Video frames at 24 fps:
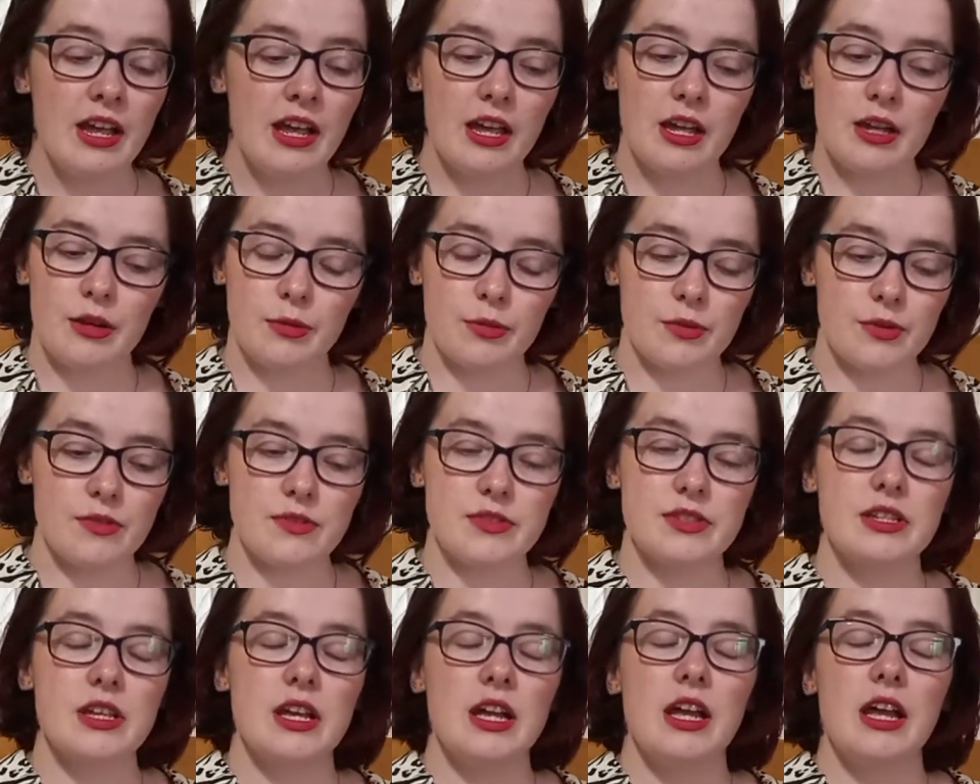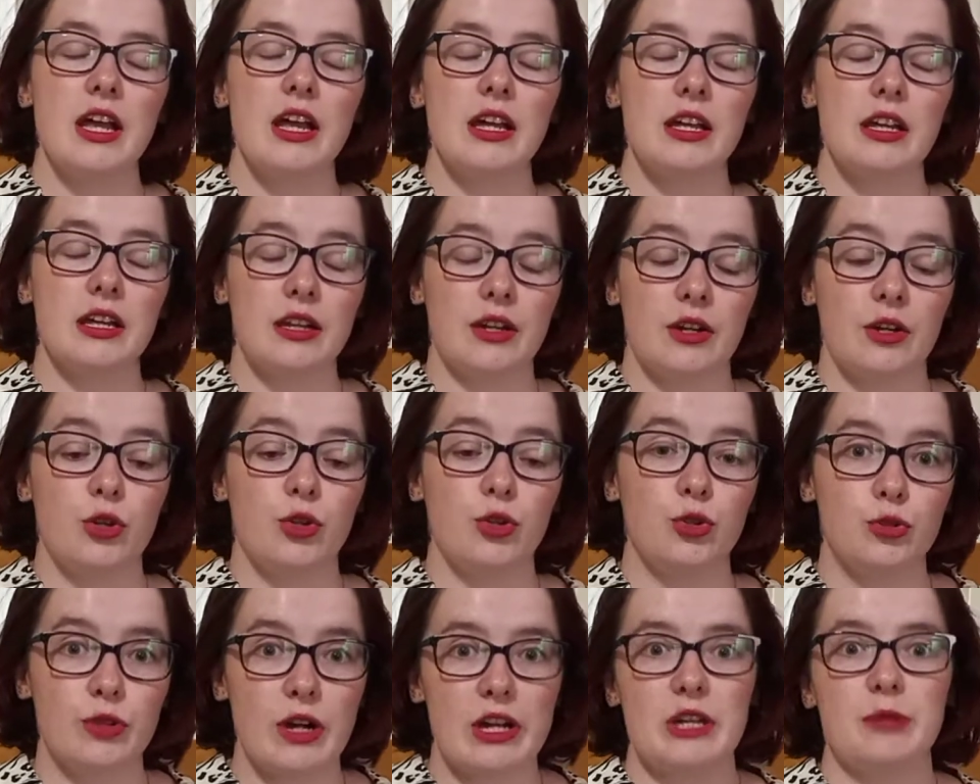It was
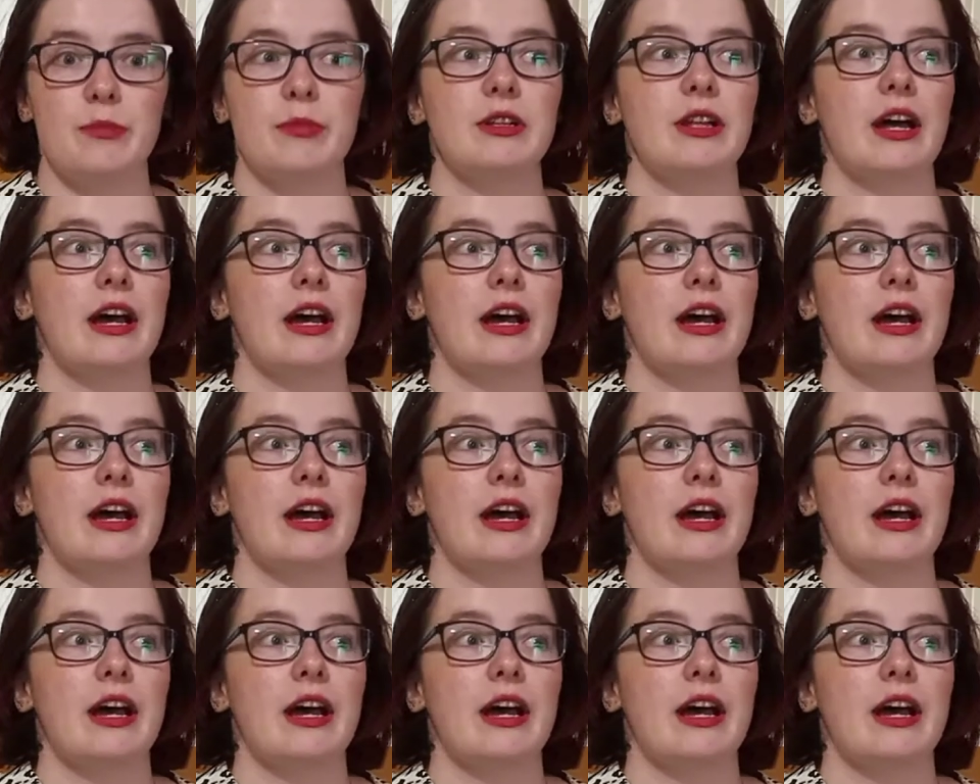incredible.